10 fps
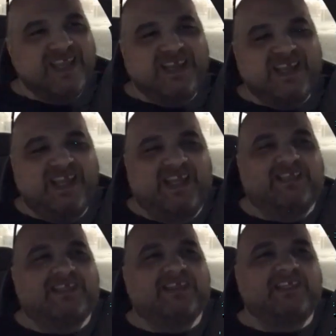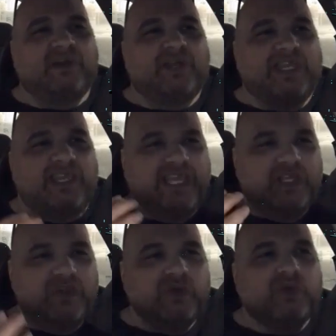and he he says, you know, he he
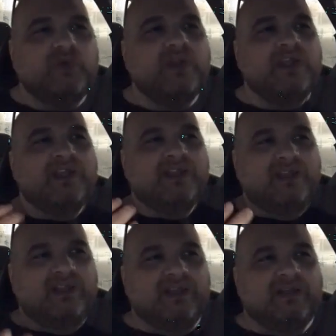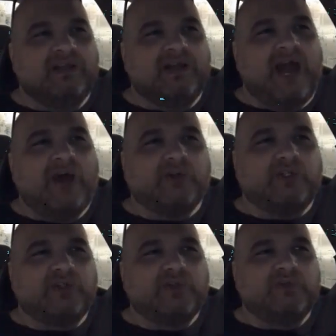knew how
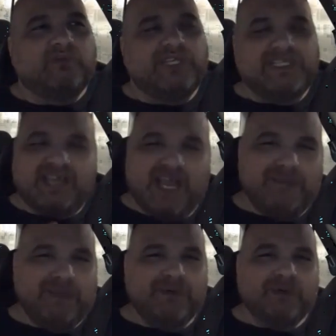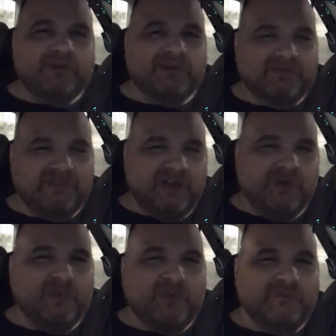to redesign people to, you
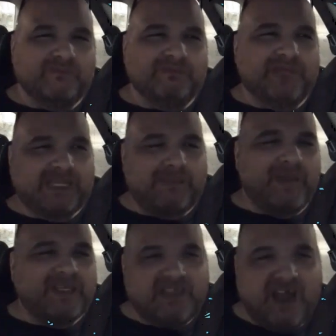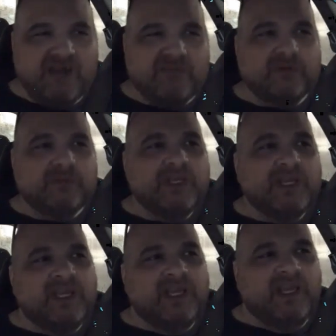know, get the best out of them.
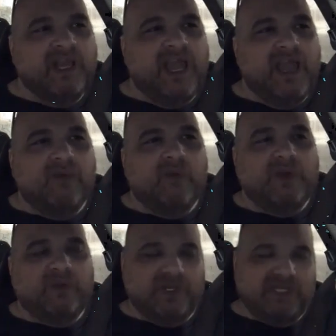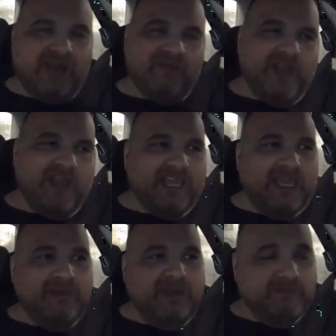And when when Don Vega
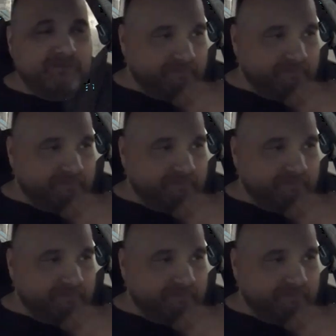came in,